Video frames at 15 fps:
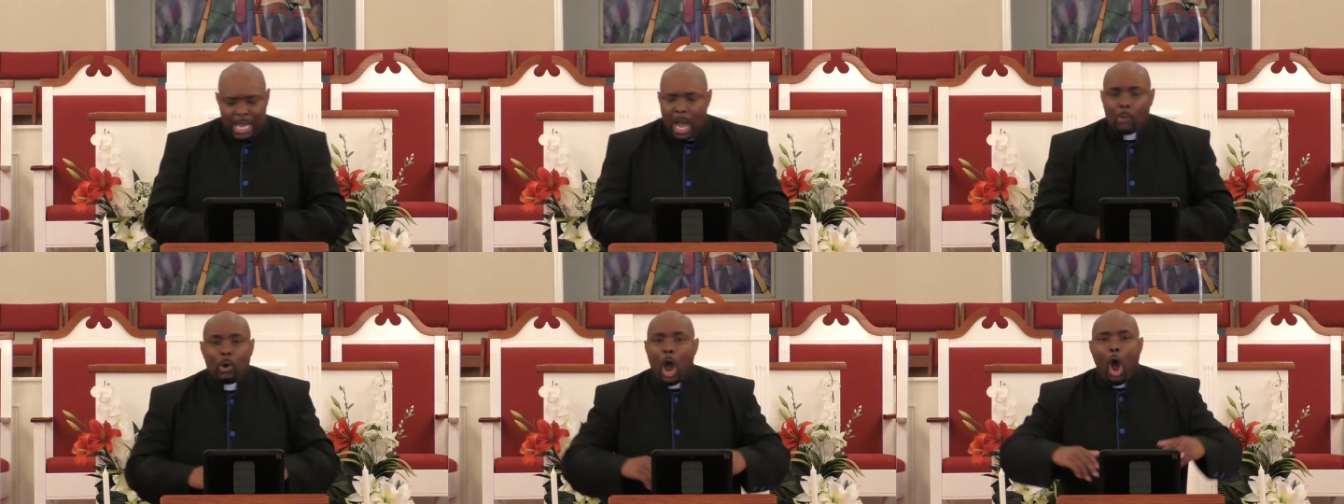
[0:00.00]

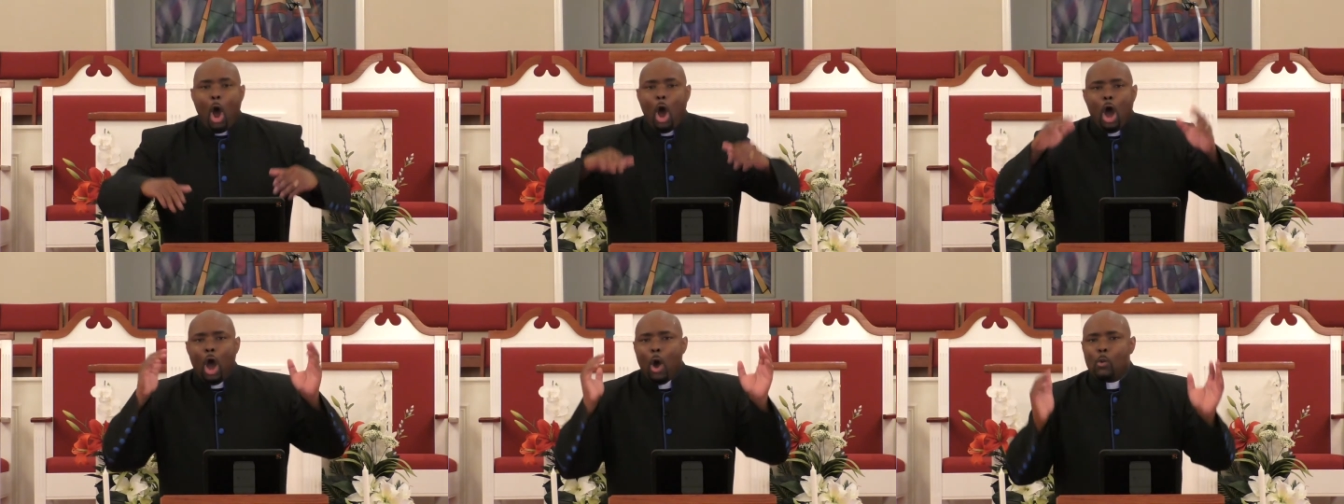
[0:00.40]
God will
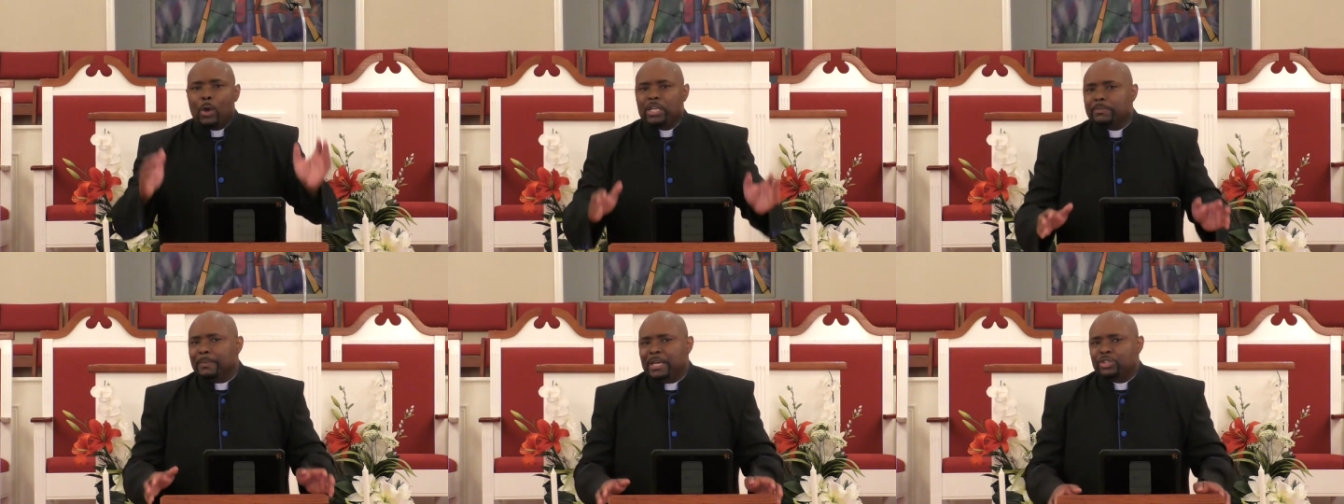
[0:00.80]

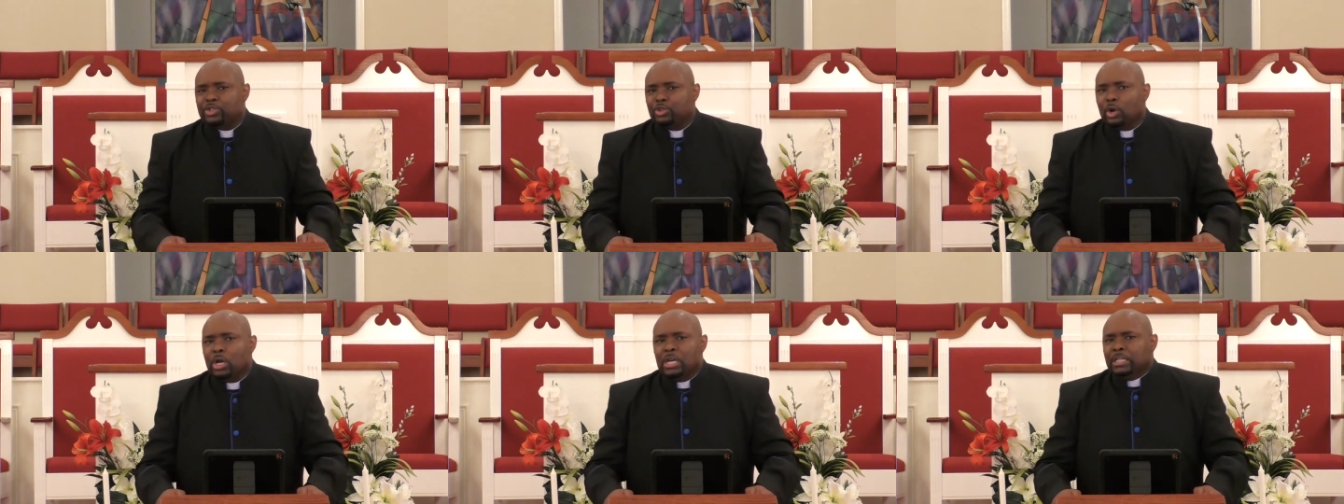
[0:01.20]
always make
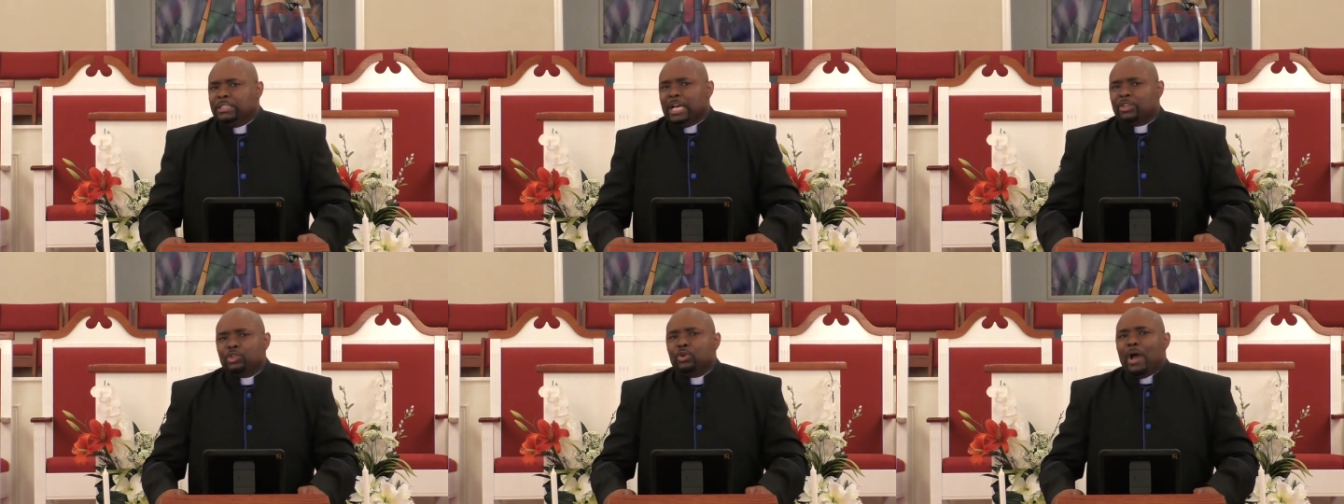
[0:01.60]
sure
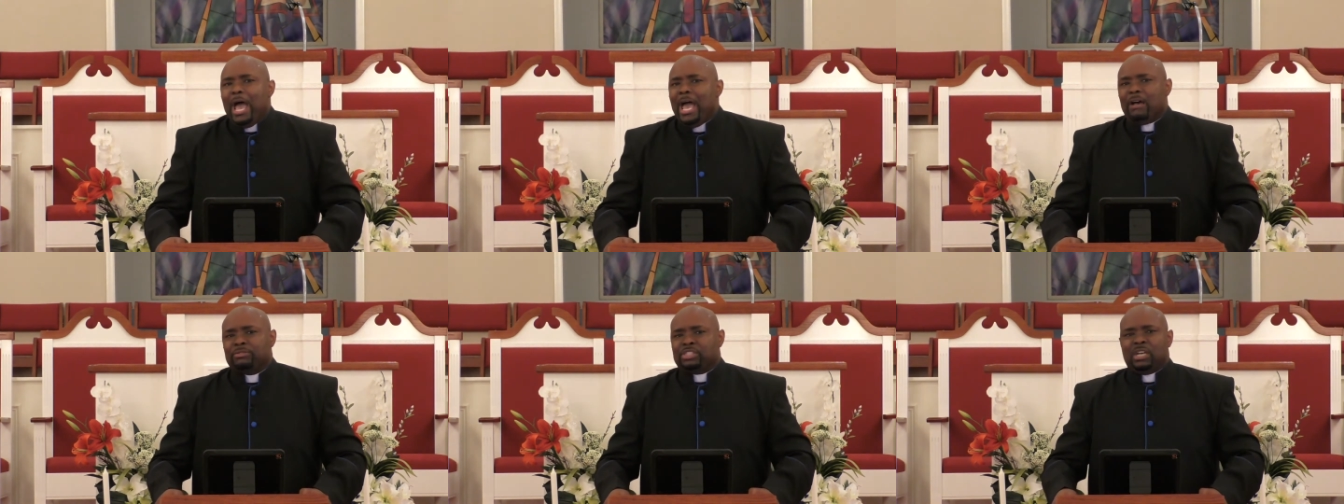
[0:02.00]
that you
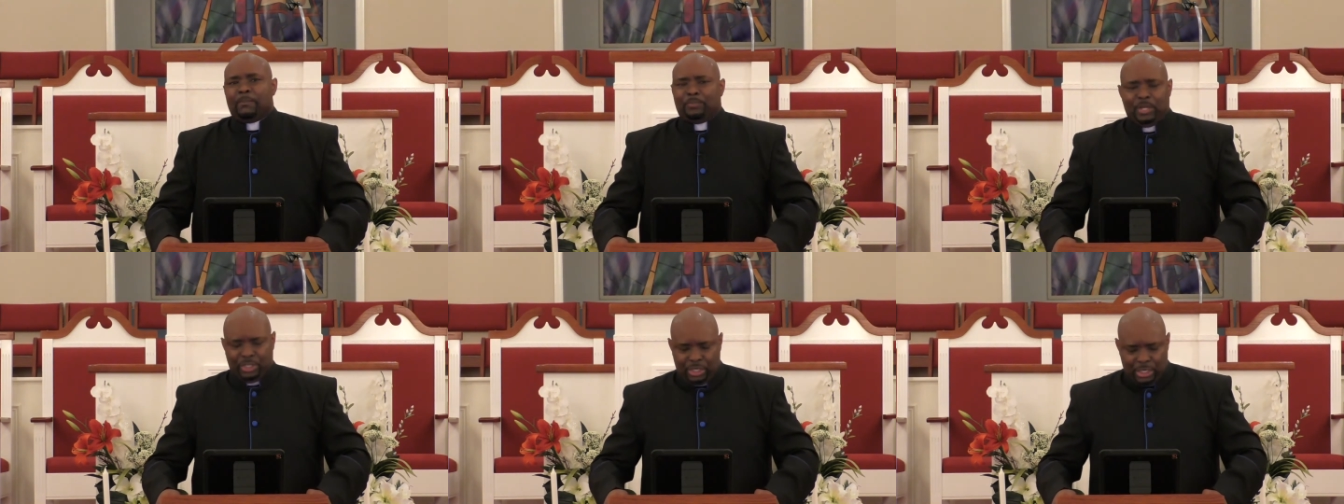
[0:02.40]
have
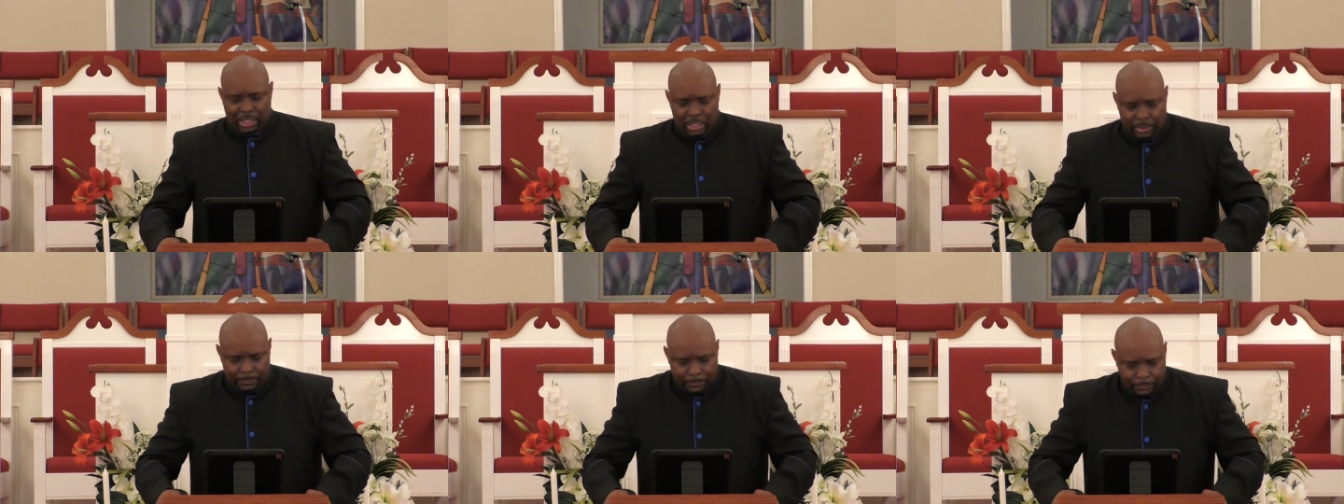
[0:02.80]
something to
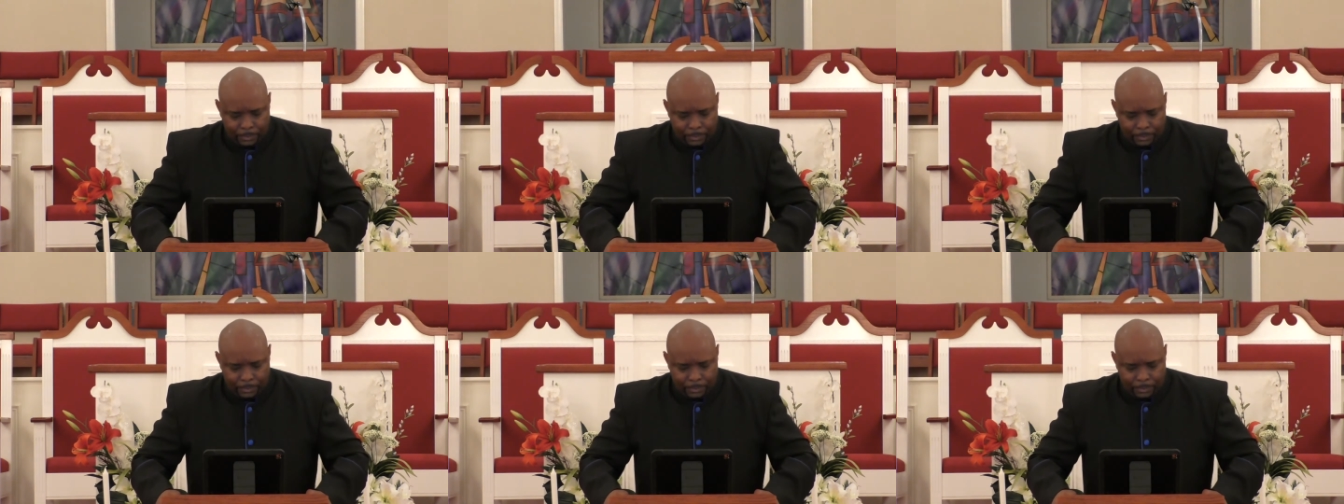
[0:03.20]
eat.